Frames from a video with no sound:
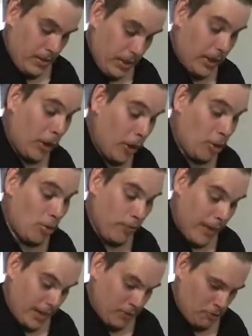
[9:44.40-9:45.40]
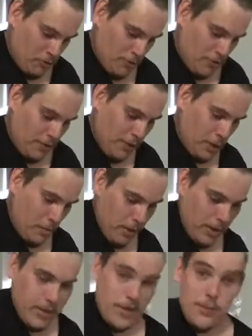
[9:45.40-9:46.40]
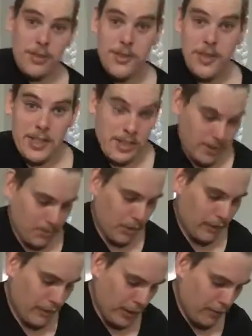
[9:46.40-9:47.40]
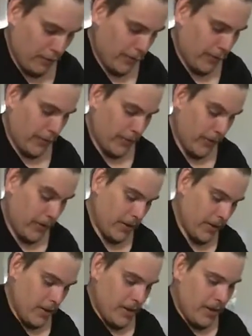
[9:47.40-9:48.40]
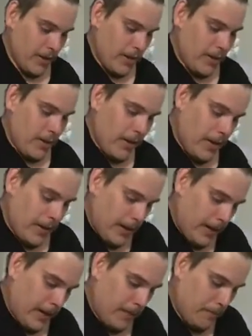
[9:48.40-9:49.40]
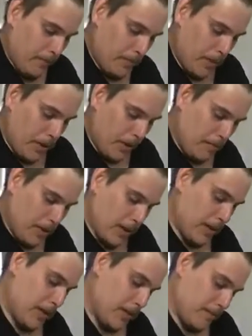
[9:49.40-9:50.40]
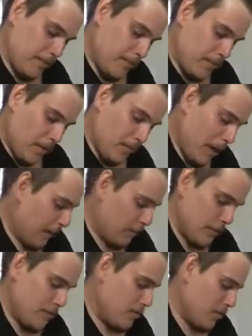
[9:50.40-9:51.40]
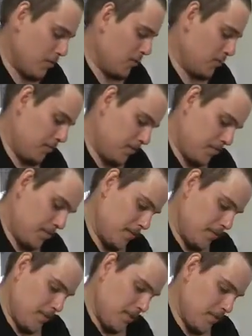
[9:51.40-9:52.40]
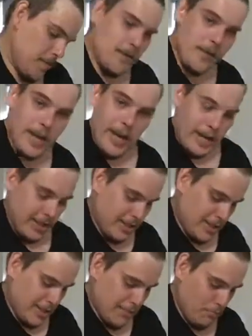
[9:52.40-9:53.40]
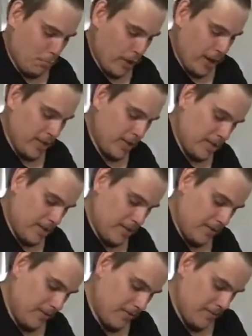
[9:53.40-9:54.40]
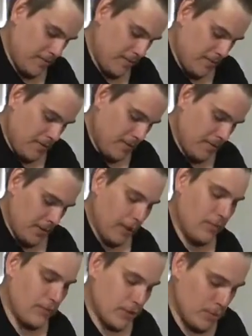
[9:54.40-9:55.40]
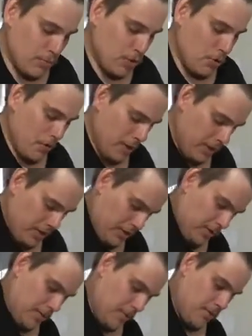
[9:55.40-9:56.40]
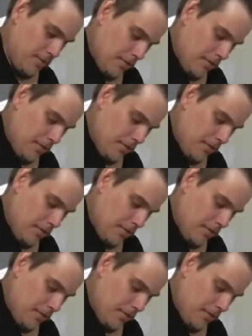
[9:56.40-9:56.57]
get a whole bunch of lily pillies, which is actually my favourite food, and I made muffins and cakes and breads, even smoothies.